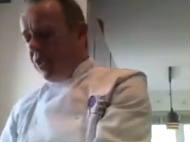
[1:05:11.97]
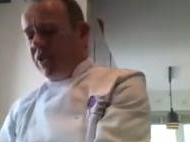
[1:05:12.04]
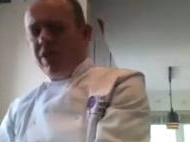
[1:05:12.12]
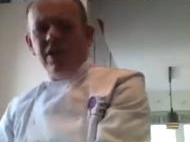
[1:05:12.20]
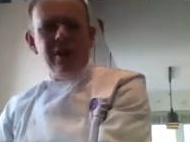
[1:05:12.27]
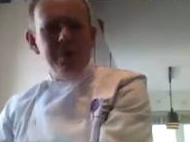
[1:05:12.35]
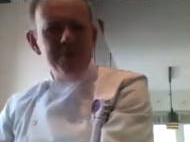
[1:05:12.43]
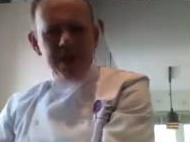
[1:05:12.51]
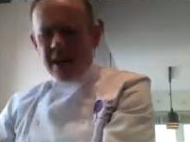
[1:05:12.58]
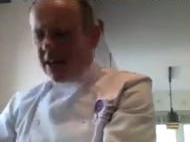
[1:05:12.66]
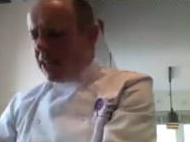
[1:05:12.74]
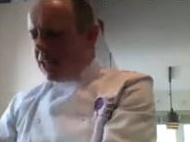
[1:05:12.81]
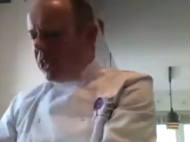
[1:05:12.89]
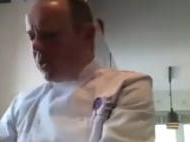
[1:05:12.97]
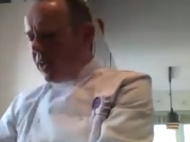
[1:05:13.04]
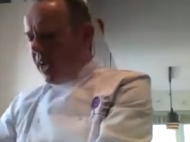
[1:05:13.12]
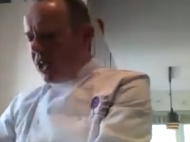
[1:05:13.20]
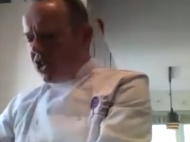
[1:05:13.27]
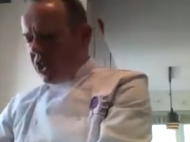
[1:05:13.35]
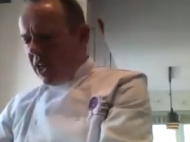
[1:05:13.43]
the grown-ups here, you can
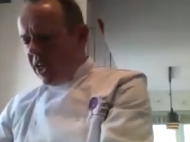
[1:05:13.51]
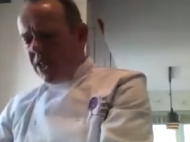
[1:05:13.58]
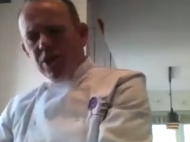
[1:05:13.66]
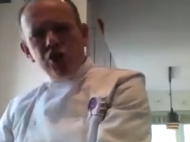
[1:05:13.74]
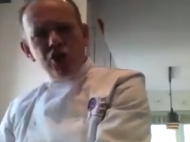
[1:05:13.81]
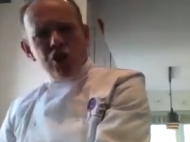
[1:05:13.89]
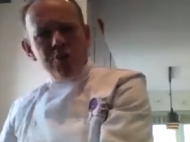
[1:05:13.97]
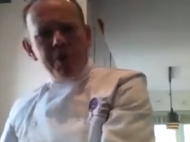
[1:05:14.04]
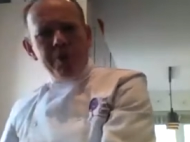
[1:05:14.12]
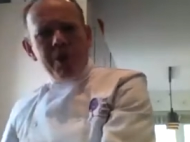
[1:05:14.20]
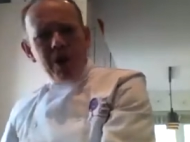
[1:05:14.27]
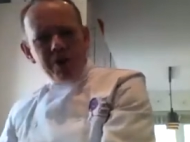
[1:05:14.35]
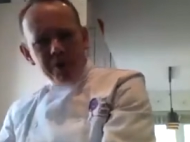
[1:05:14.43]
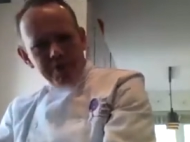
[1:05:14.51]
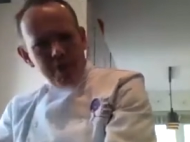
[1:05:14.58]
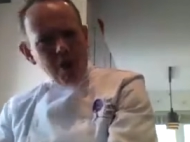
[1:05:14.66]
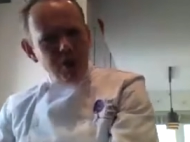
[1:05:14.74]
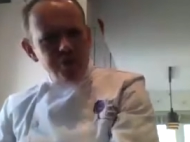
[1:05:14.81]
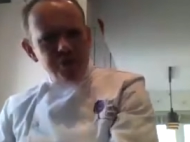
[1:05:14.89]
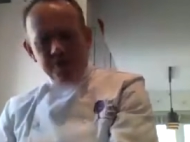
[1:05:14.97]
actually eat the tuber part on the
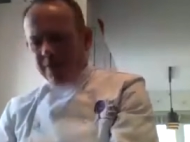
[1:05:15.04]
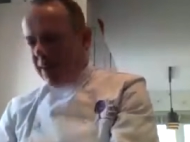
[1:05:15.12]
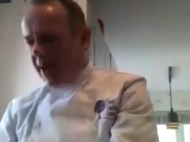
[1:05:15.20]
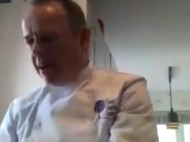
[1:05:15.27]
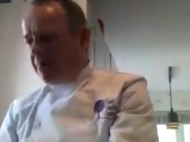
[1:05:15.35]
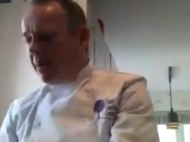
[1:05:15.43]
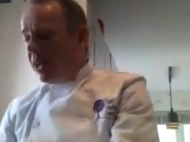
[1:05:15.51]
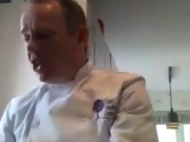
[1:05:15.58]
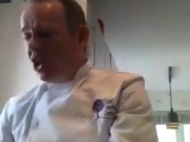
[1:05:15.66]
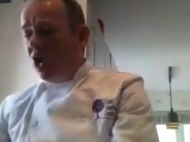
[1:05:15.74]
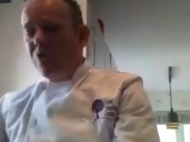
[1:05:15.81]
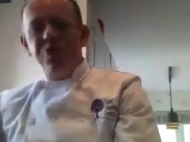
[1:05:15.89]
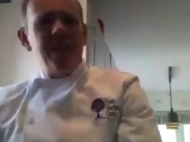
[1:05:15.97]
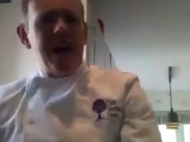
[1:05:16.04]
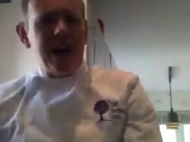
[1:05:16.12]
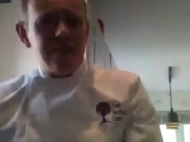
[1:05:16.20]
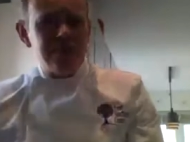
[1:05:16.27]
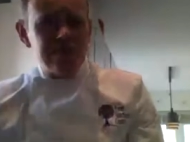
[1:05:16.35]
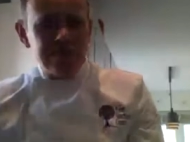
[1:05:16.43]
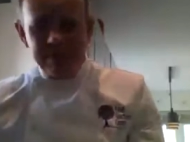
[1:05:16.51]
bottom and make coffee
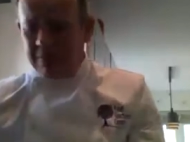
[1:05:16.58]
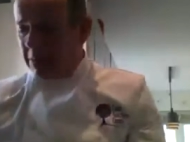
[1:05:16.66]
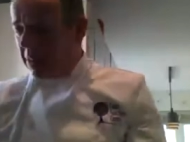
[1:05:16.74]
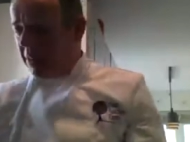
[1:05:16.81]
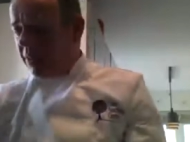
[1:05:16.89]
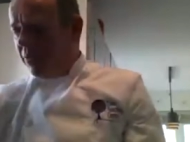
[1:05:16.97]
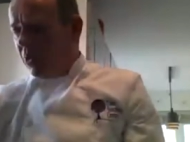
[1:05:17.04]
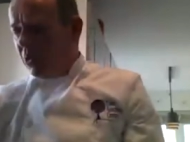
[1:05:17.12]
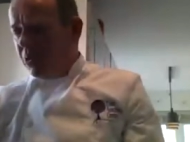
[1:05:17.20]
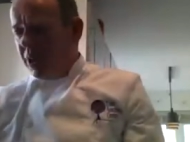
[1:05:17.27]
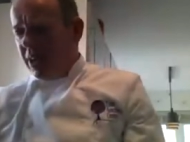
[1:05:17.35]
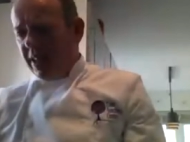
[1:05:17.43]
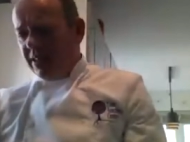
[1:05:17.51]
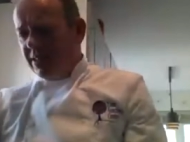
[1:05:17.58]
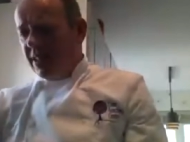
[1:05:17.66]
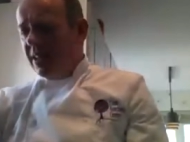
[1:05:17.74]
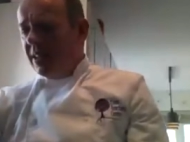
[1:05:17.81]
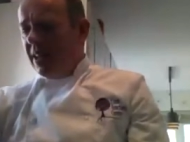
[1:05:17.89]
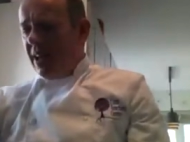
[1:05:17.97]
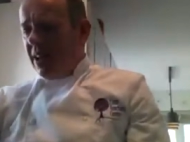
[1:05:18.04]
out of it, of all
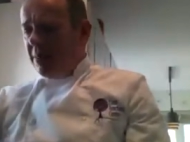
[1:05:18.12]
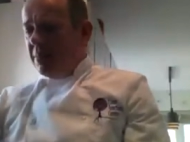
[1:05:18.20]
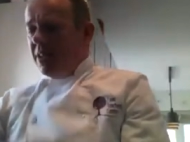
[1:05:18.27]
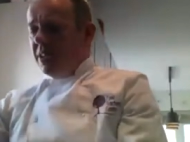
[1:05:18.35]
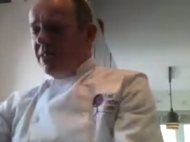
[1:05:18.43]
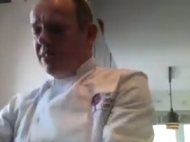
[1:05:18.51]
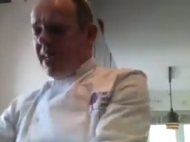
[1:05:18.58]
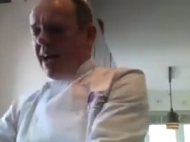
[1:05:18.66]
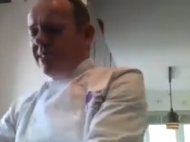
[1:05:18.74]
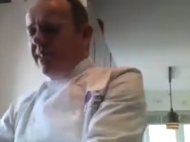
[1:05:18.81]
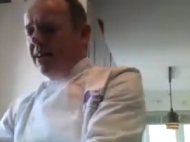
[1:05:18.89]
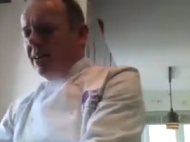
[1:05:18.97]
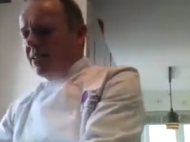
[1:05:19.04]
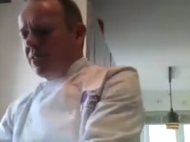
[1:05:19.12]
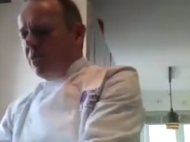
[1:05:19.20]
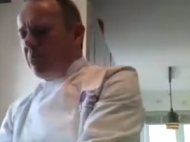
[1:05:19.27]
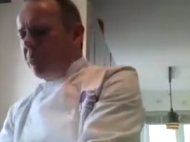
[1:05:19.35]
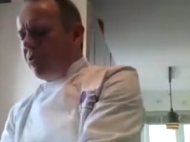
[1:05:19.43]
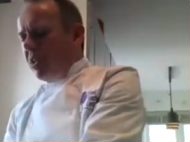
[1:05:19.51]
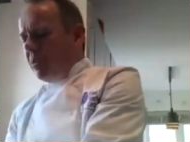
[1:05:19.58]
things. So dandelions are
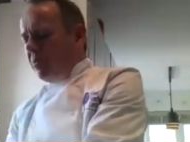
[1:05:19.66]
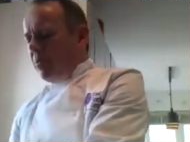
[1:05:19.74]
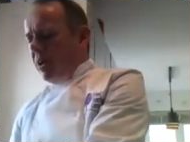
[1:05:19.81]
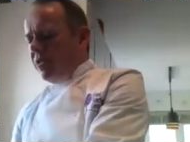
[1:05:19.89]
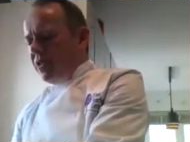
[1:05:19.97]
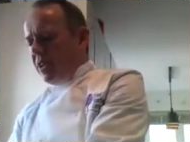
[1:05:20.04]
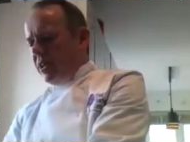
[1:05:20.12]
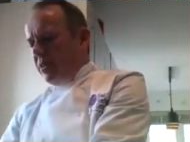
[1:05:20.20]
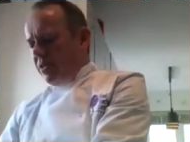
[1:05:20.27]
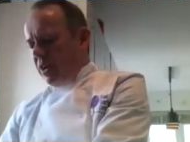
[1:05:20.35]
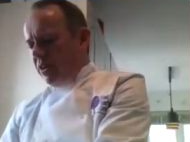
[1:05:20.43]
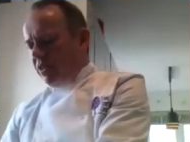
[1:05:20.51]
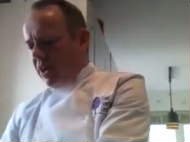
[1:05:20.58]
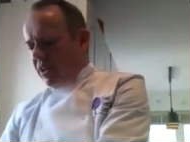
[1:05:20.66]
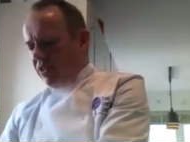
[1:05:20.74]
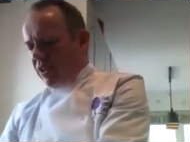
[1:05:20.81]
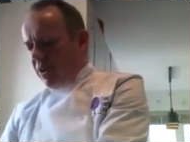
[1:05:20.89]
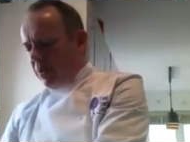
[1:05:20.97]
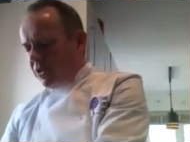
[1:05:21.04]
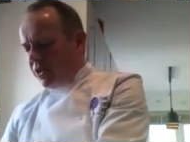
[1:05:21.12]
brilliant ones. They're
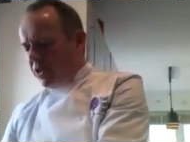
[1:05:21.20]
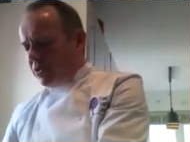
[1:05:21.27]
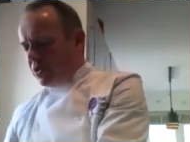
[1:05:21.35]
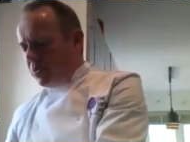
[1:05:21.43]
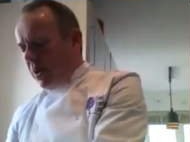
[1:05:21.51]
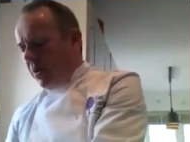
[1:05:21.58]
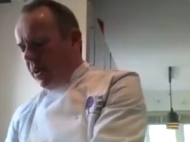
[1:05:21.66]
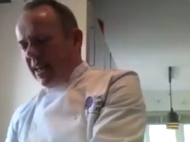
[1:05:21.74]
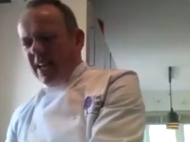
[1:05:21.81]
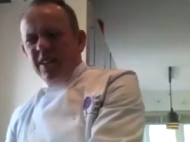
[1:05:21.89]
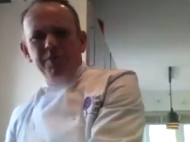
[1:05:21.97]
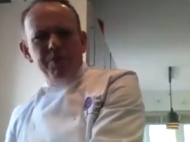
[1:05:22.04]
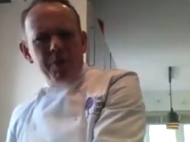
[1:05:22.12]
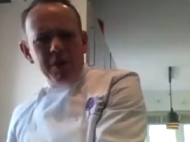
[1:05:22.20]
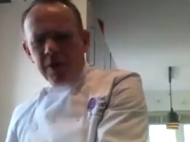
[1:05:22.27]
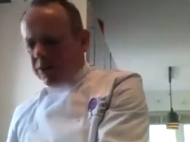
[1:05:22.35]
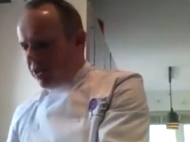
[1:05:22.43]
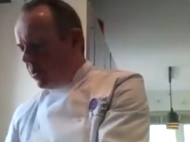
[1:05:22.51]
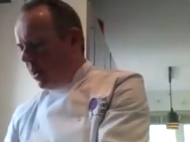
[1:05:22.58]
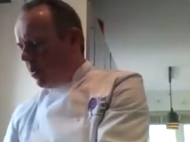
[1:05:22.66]
great ones to use as well. And again, probably
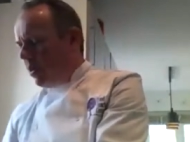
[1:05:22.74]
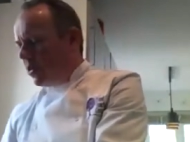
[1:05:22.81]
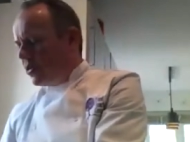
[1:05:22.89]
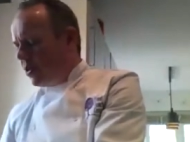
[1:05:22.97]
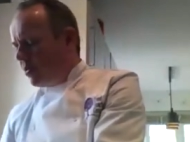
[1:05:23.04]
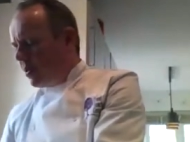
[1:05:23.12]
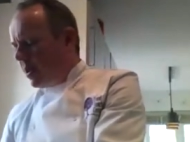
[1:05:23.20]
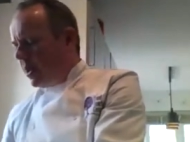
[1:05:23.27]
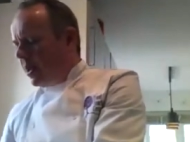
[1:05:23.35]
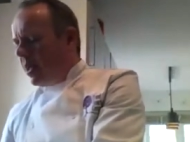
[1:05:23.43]
one you know a lot of.